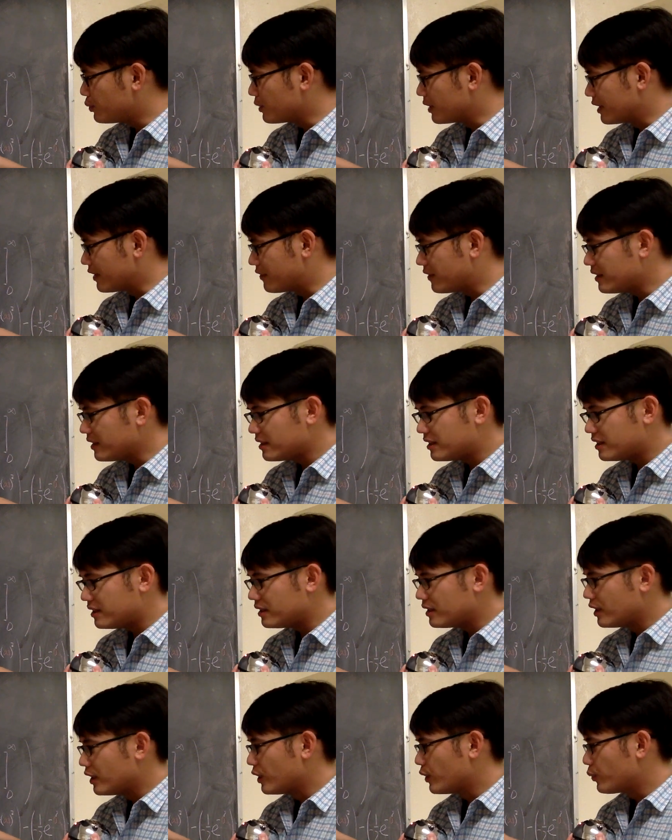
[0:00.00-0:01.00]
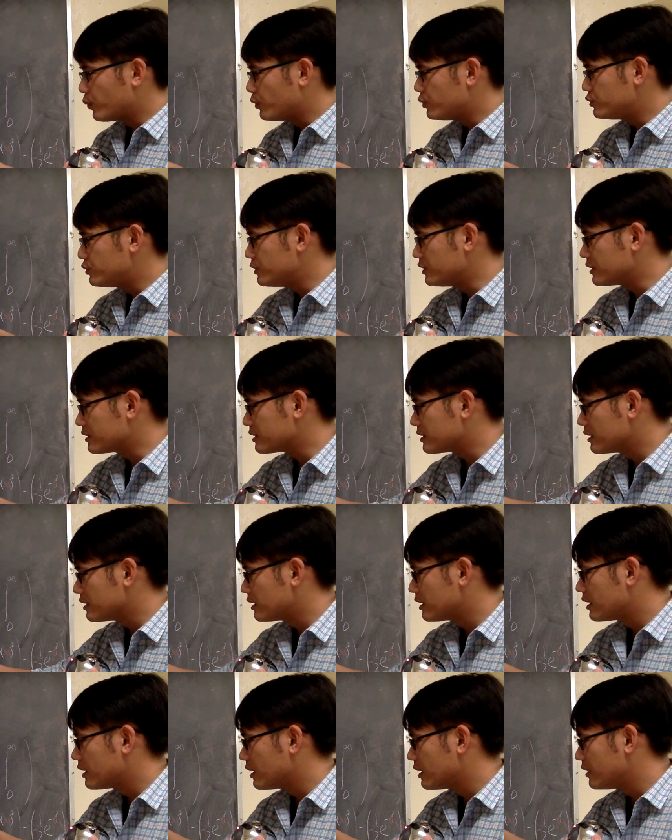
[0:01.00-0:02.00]
to the infinity, which is
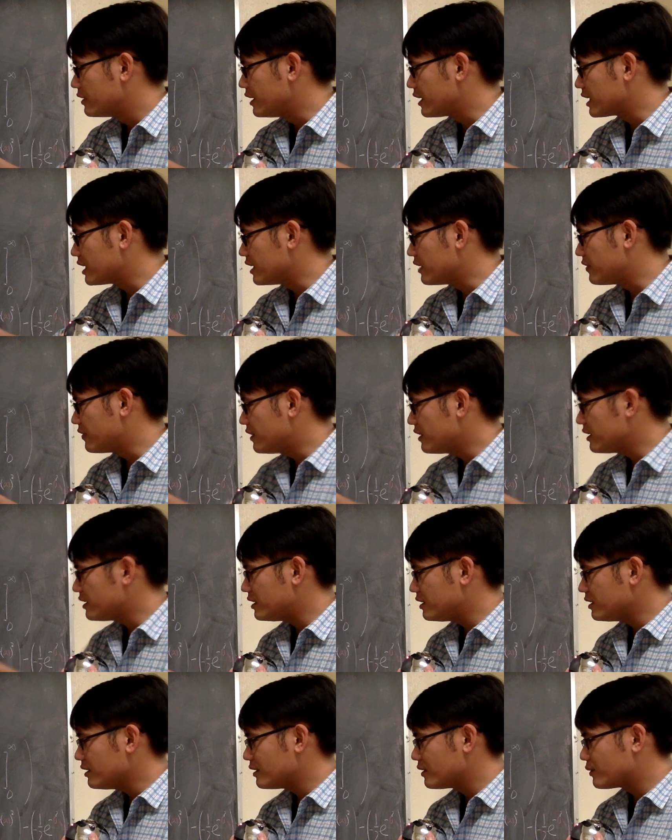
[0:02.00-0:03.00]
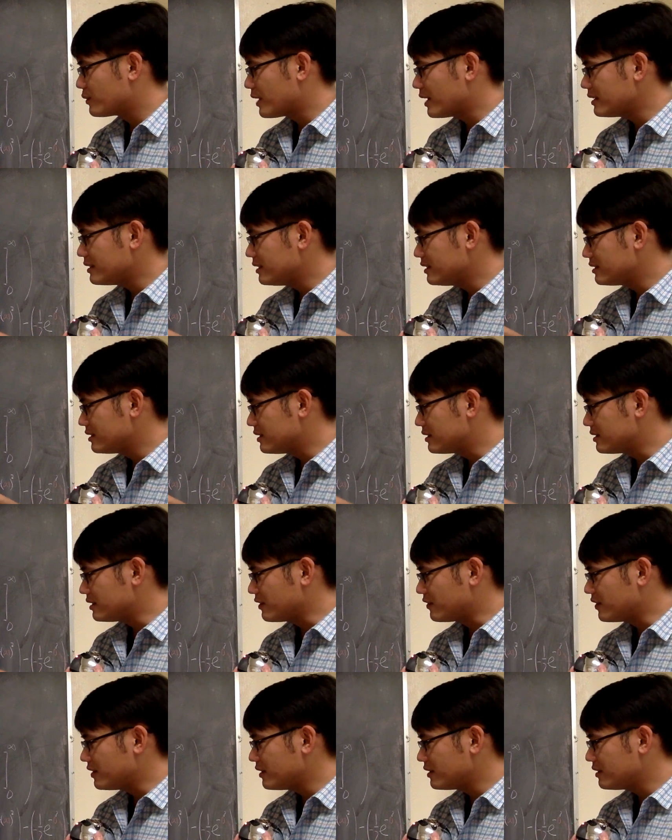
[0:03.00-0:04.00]
negative infinity, right? This is
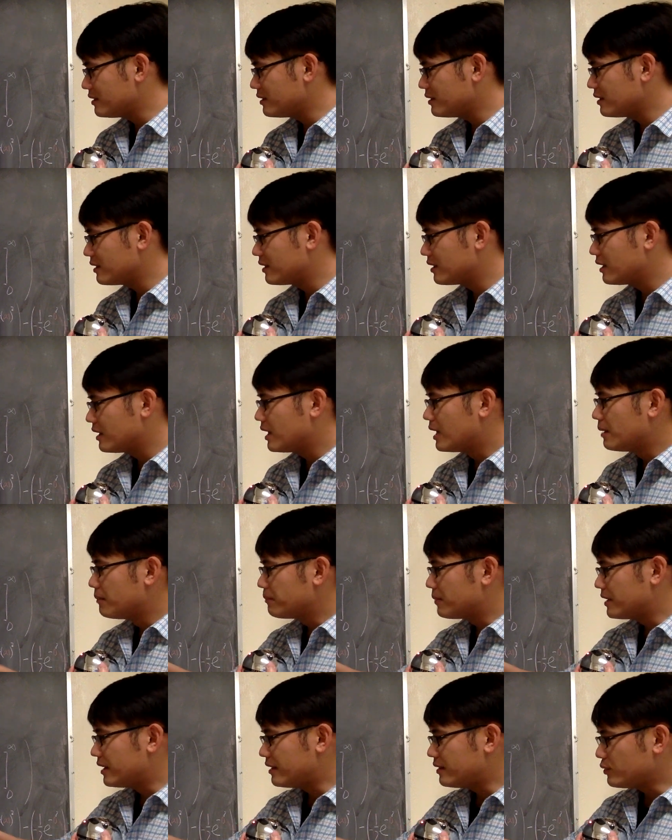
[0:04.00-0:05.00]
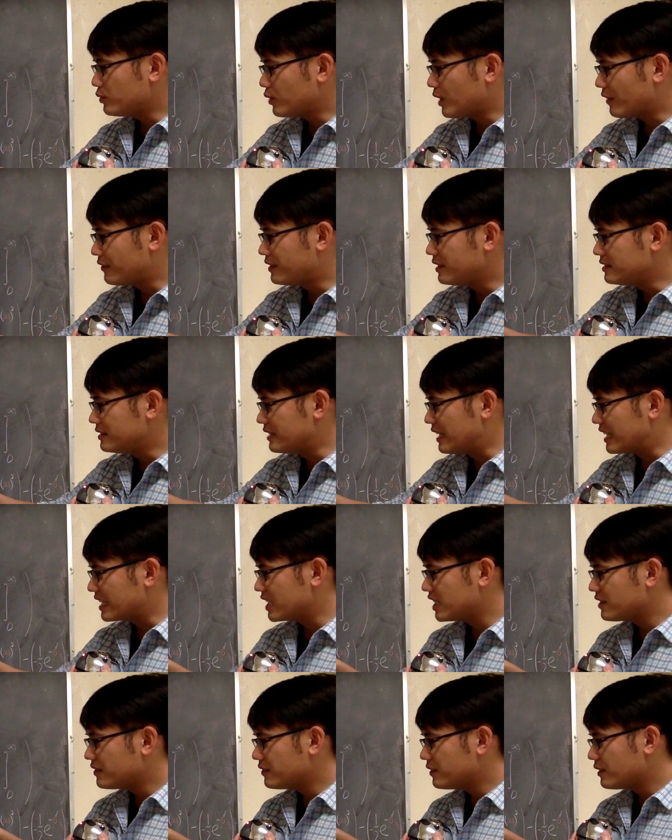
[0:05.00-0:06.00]
infinity. But then you have this
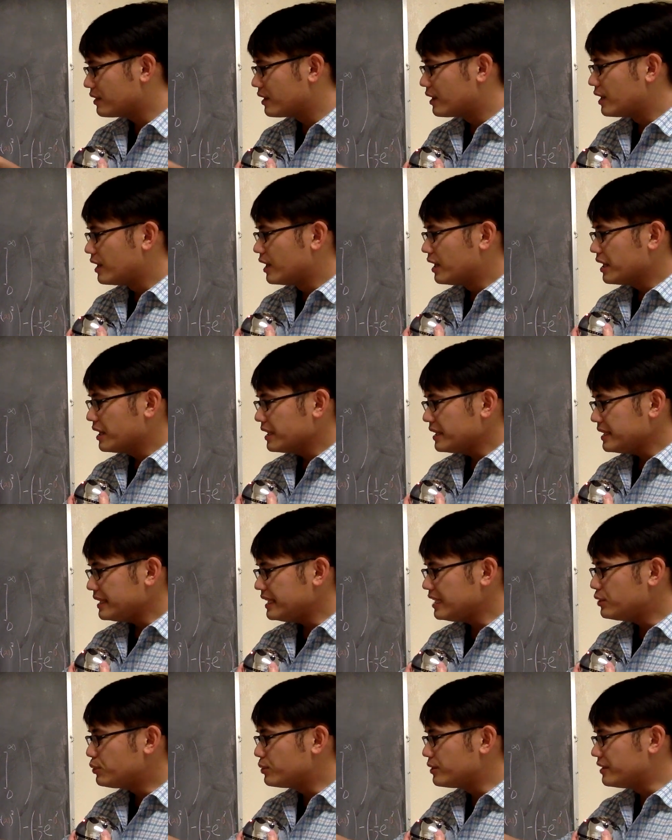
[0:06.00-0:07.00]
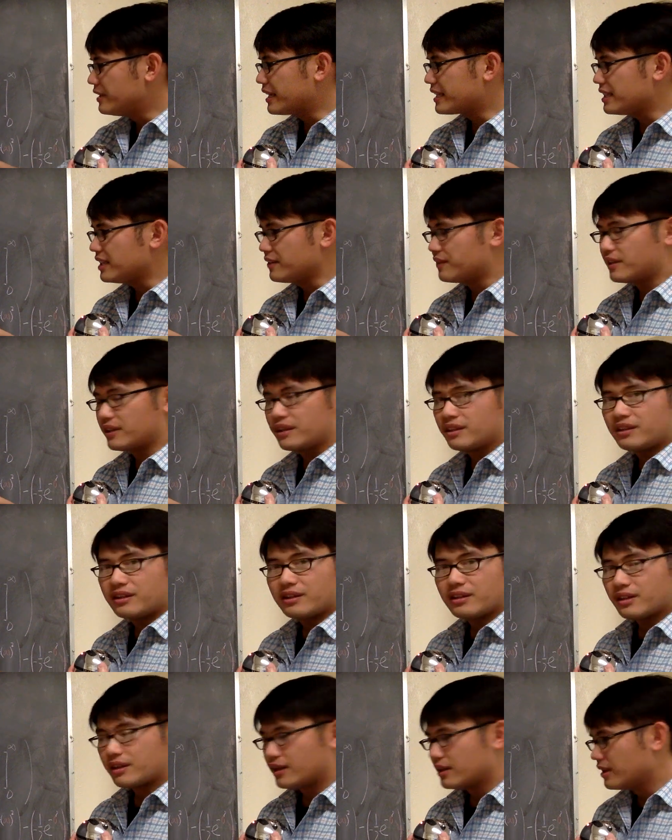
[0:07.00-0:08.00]
negative, e to the negative
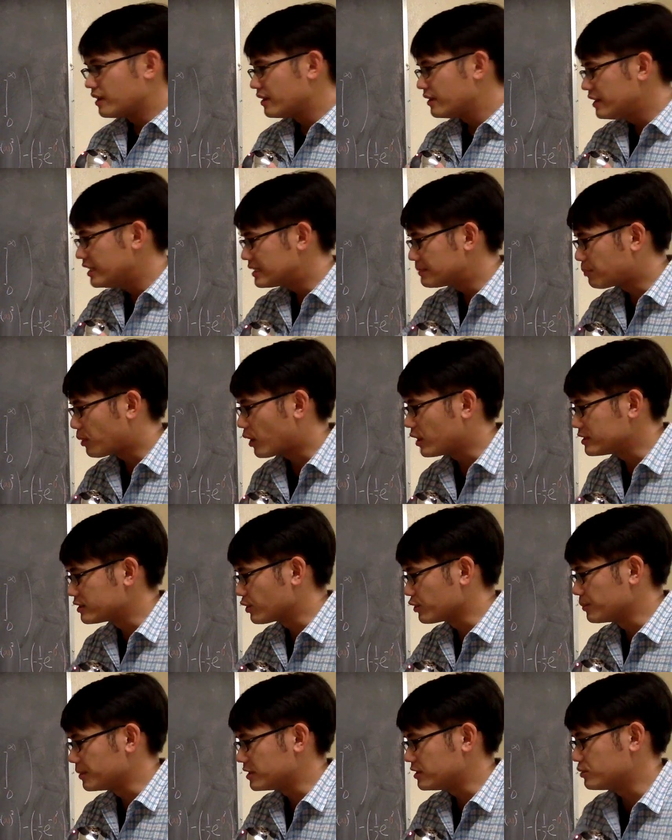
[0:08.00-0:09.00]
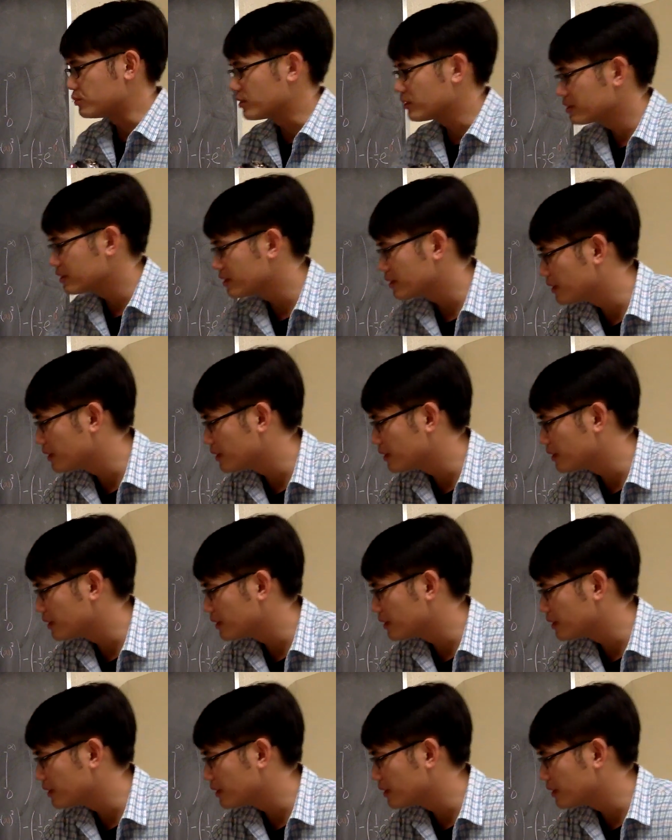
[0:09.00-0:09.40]
infinity, this part is going to be 0.